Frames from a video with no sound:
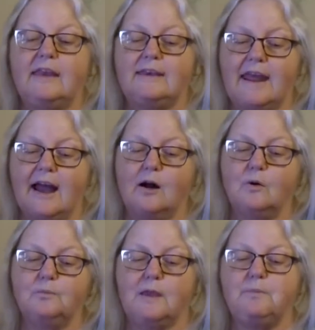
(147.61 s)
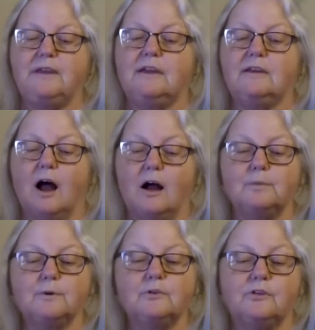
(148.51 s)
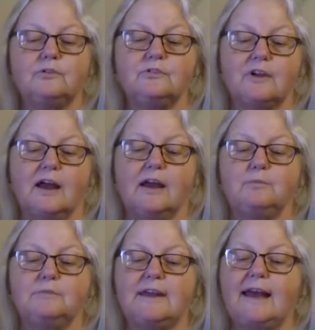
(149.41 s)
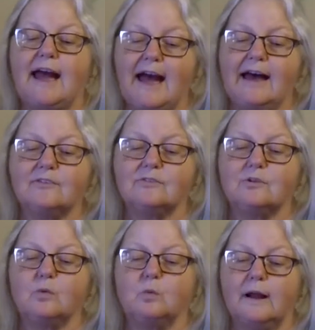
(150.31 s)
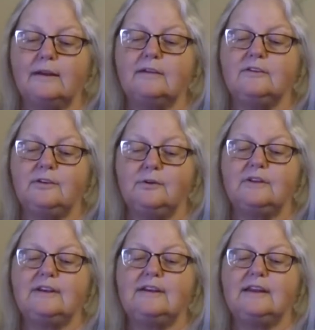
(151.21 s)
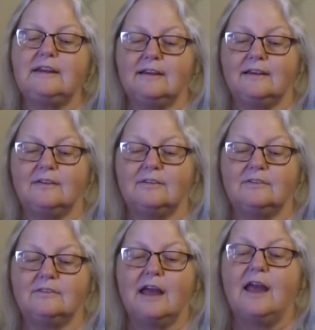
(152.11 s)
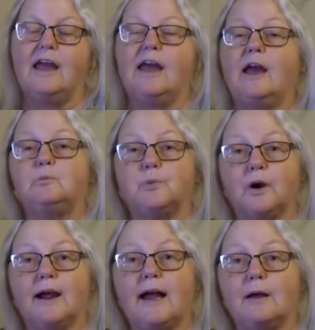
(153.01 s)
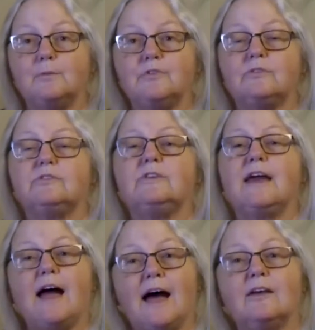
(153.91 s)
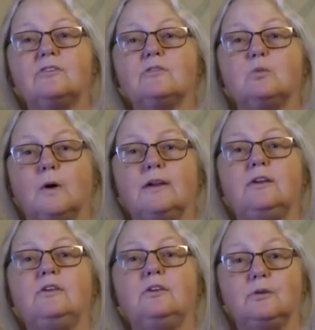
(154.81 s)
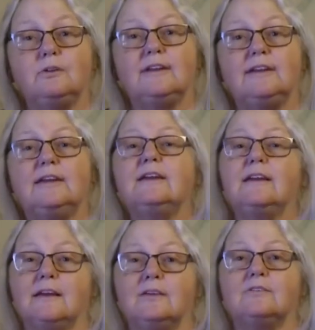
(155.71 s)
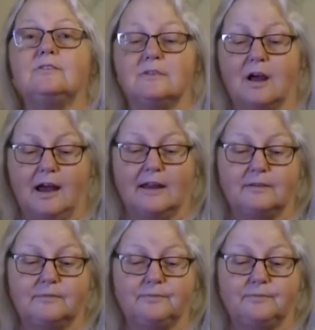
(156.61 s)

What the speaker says: Now may be an opportune time to ask what unity is, and perhaps to ask what unity is not.